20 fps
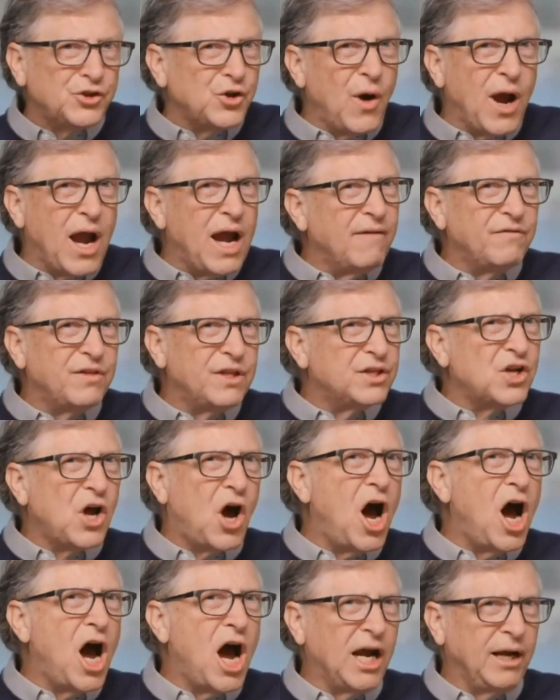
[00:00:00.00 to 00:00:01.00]
don't have the
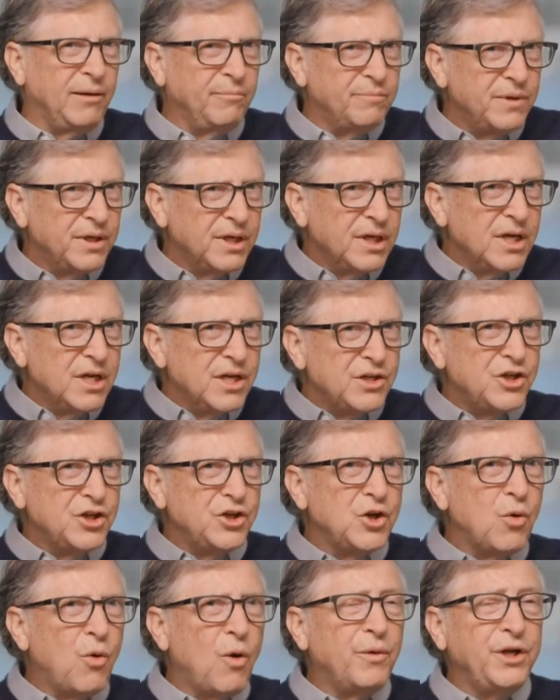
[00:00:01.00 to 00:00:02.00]
time to
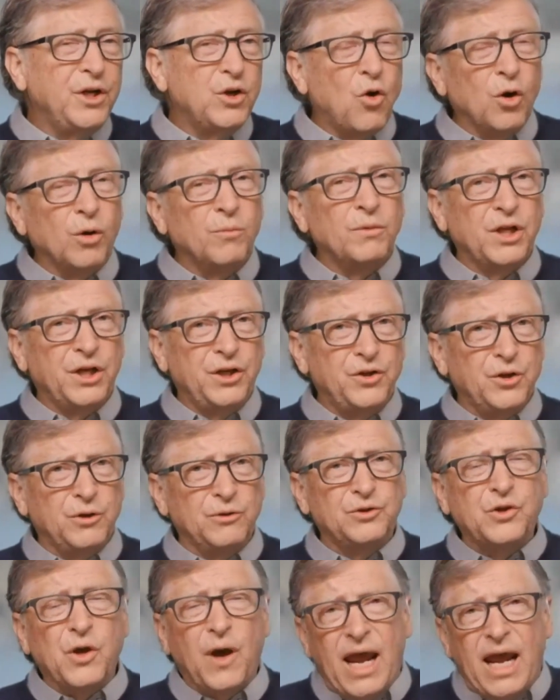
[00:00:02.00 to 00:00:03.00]
do what we normally
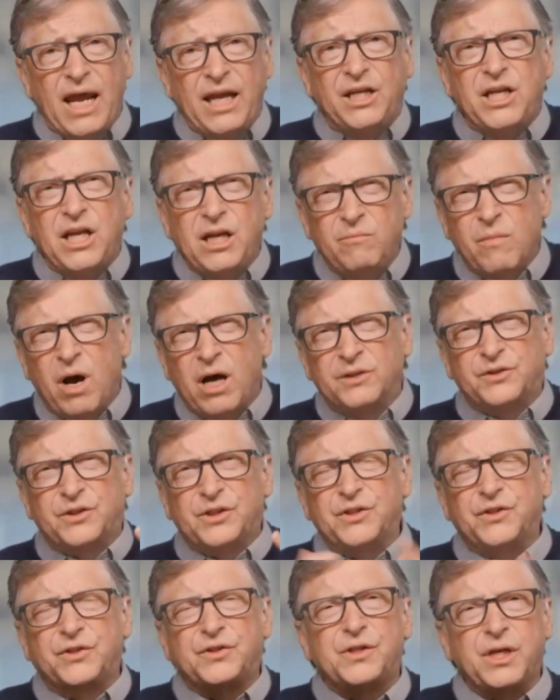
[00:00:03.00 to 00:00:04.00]
do. So 18
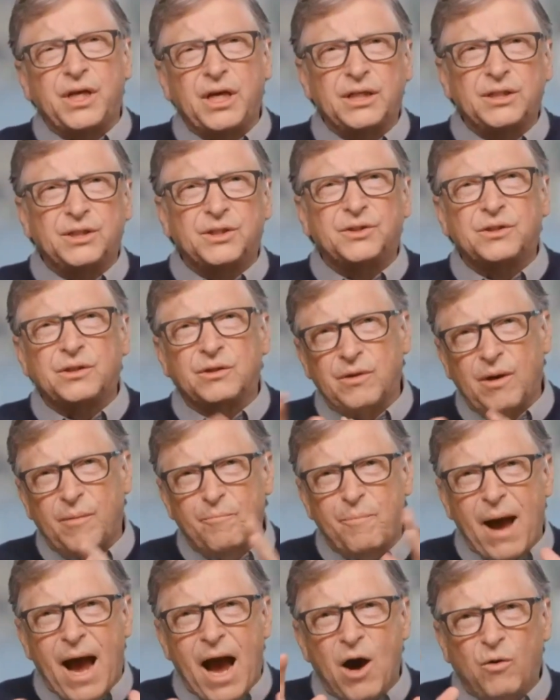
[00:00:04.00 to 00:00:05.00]
months is
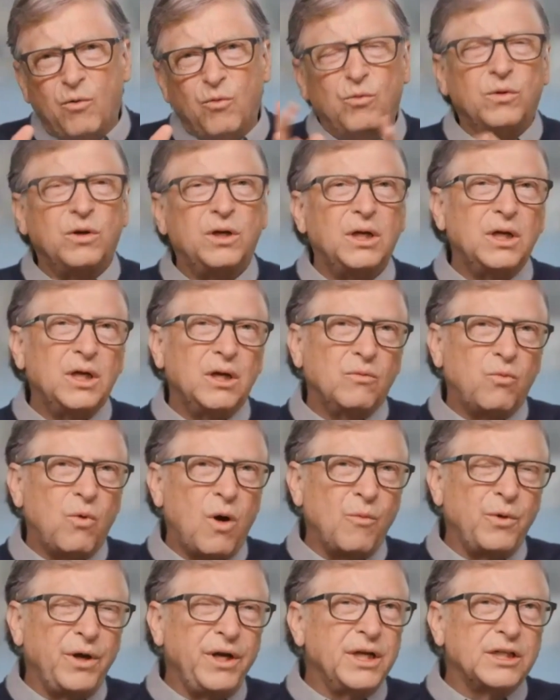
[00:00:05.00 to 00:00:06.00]
about
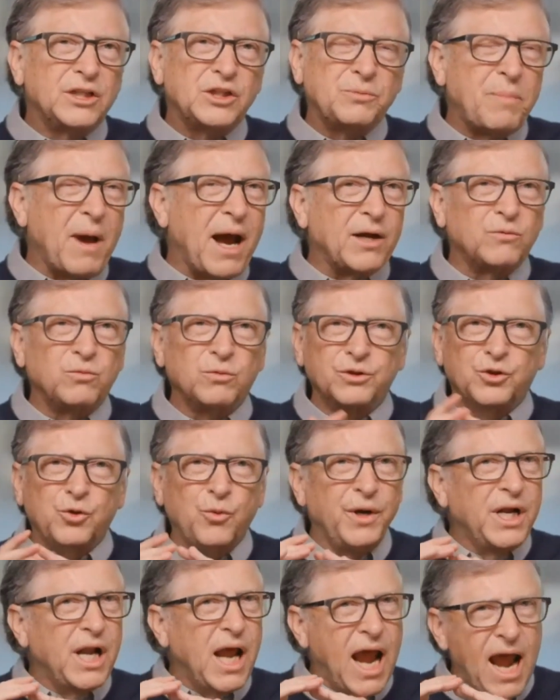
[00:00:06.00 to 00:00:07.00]
what we'd expect. We're
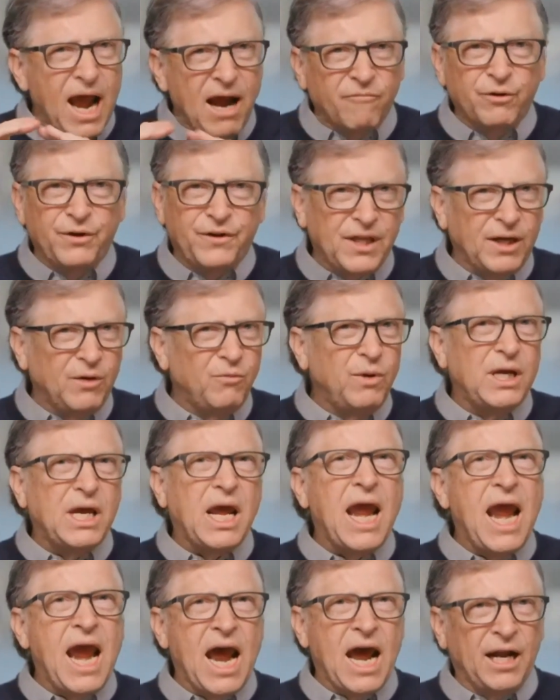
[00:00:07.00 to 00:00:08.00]
doing everything we
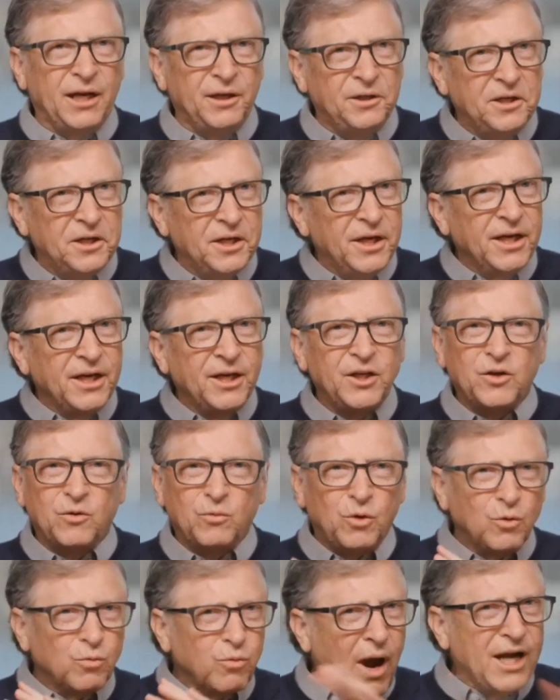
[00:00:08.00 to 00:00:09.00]
can. You know,
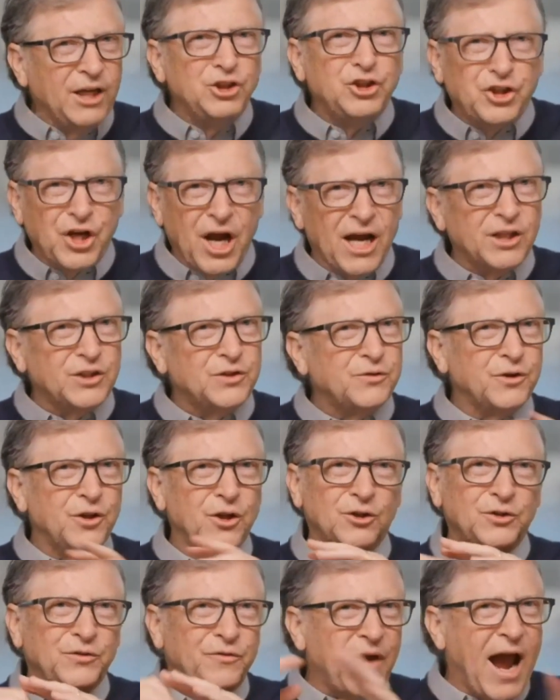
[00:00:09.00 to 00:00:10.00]
we'll write checks for
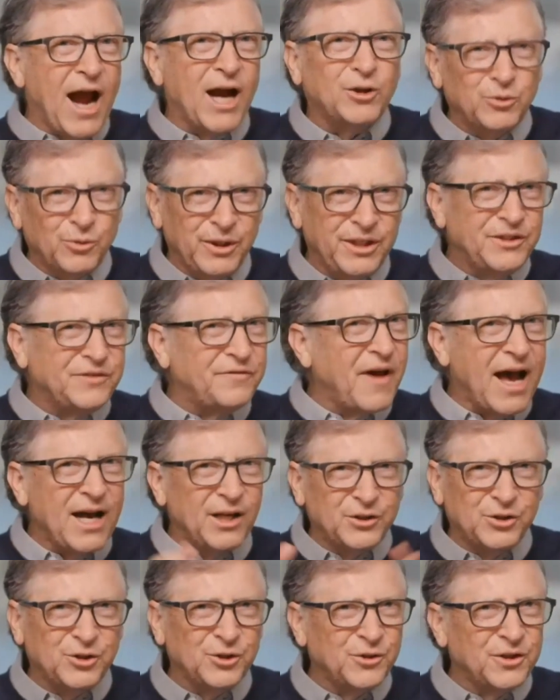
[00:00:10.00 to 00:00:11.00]
those factories
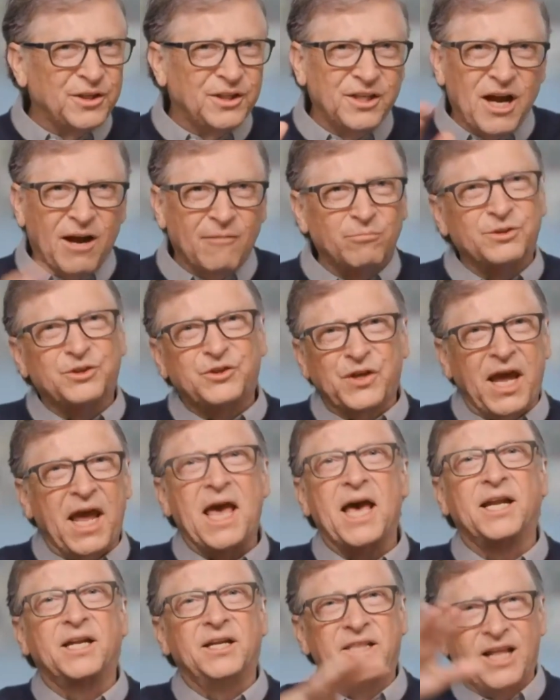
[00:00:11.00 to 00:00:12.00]
faster than governments
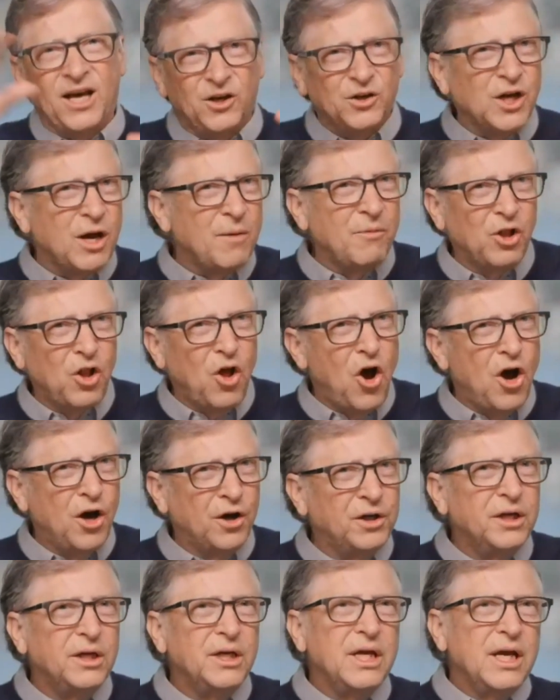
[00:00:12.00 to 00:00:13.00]
can, and they'll come
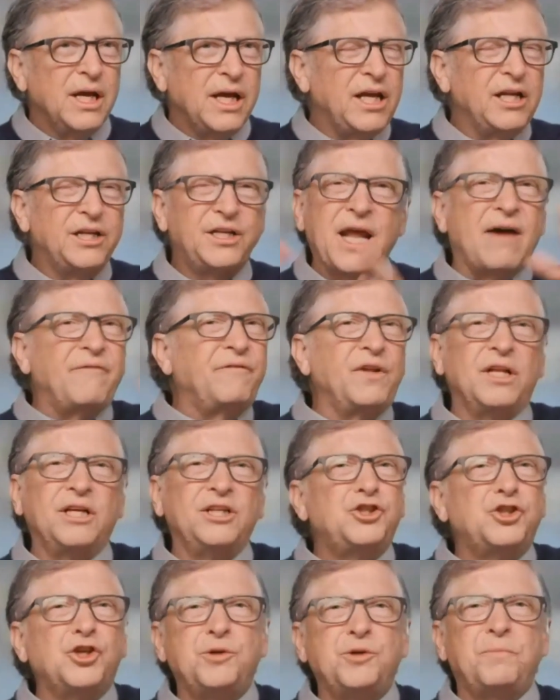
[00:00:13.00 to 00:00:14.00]
along. It
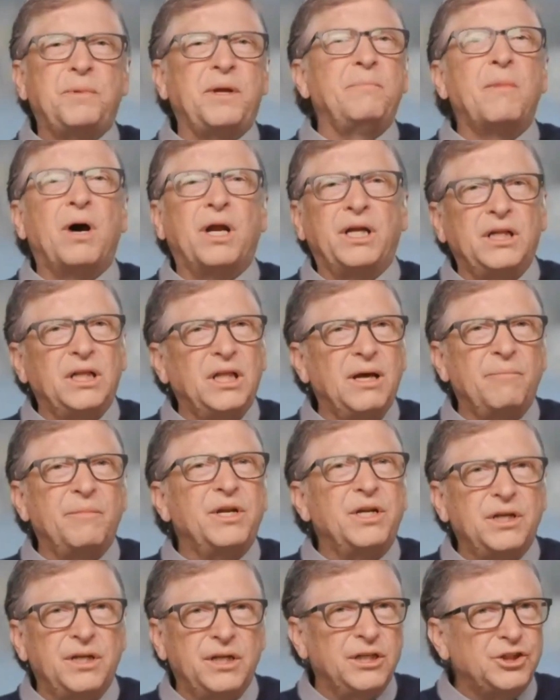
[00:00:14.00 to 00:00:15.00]
definitely shouldn't be money
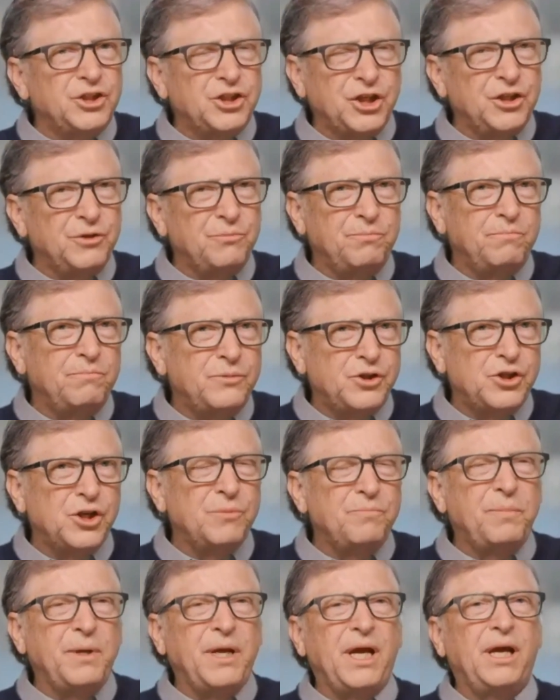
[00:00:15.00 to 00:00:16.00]
limited. It
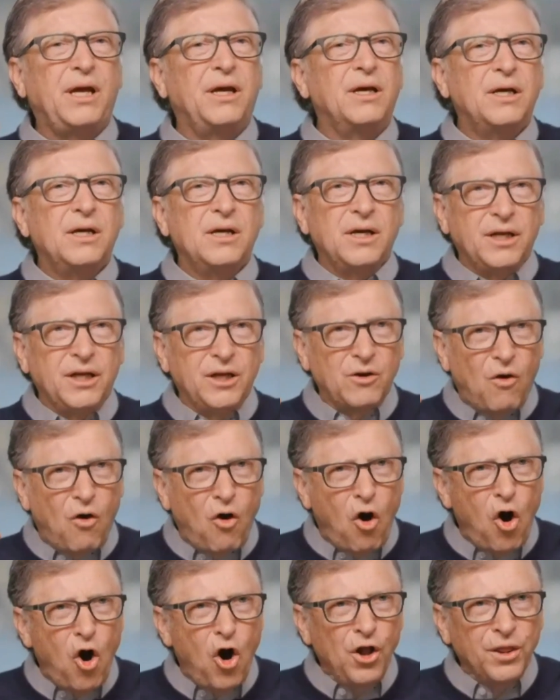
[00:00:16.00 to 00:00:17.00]
should be, you know,
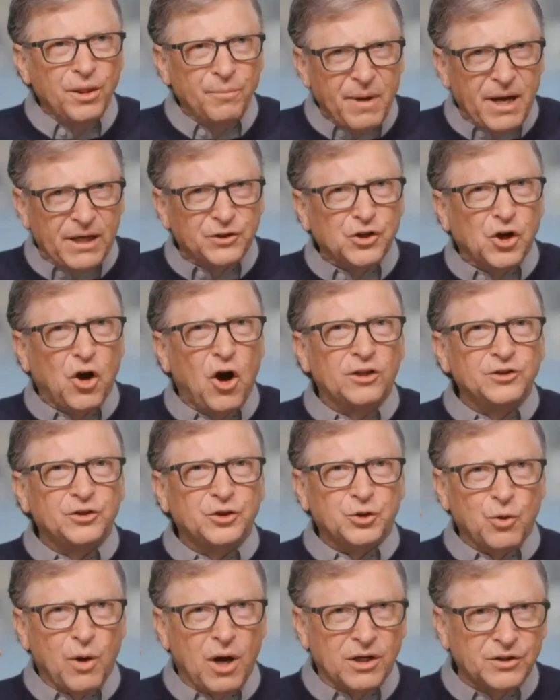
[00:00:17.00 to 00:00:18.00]
all the best
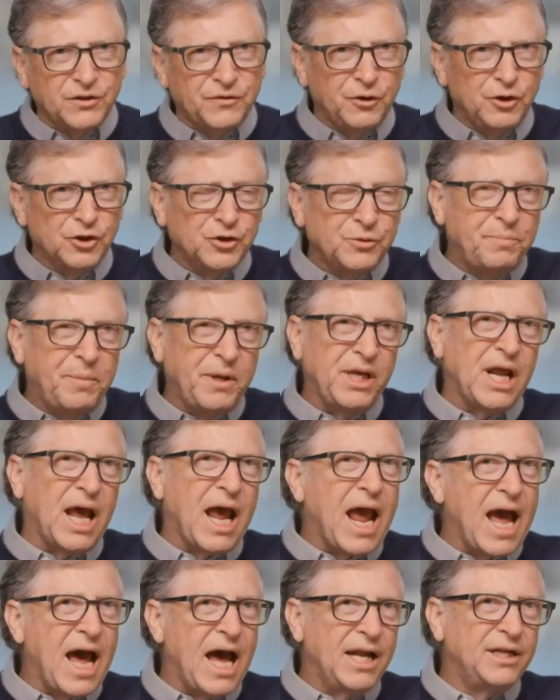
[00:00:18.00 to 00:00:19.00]
constructs, full speed
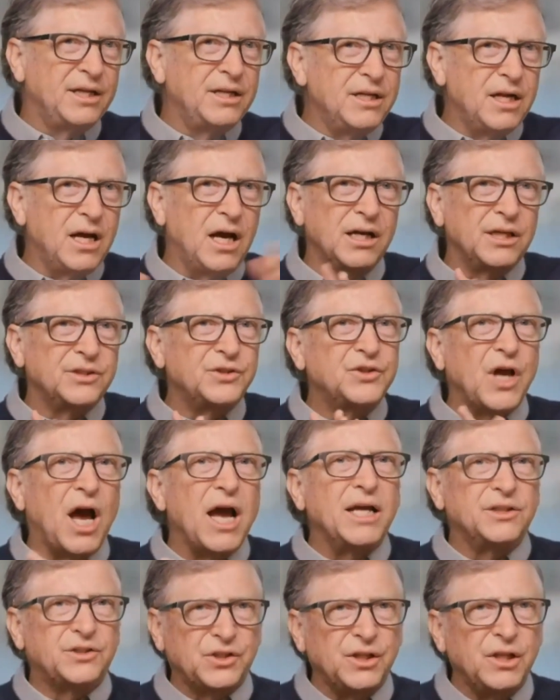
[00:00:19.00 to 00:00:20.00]
ahead,
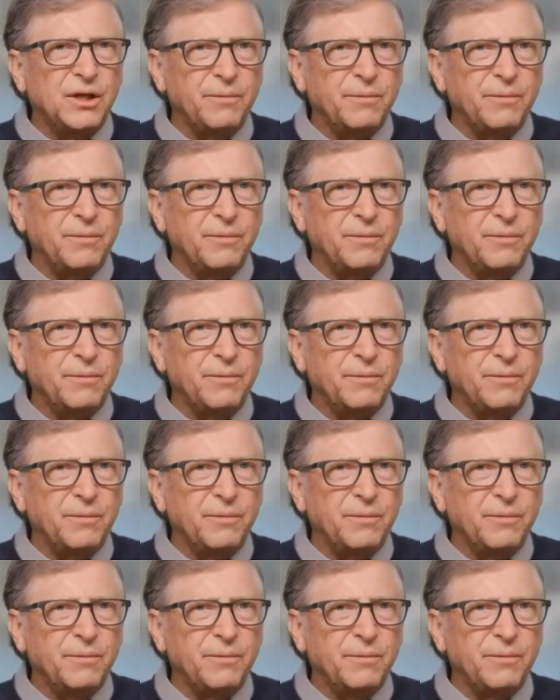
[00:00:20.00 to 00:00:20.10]
science